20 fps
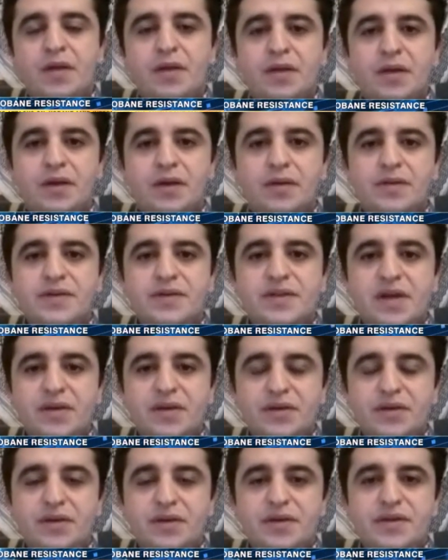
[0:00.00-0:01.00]
the
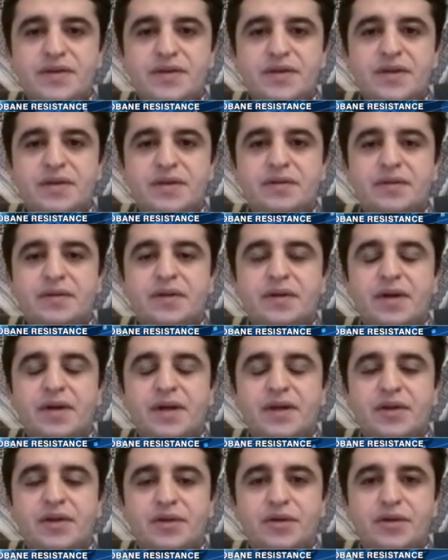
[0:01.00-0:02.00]
South Kurdistan,
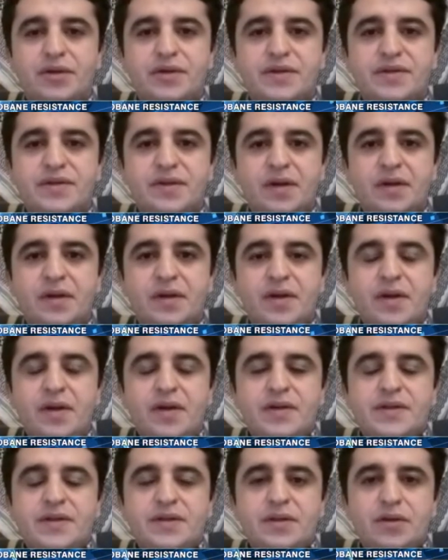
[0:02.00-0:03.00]
Iraqi Kurdistan.
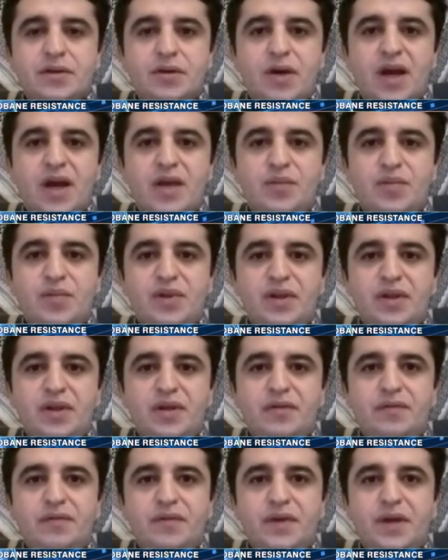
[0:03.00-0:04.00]
So I
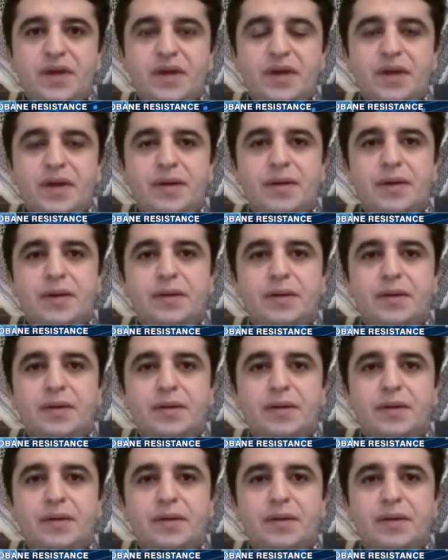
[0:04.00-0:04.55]
believe they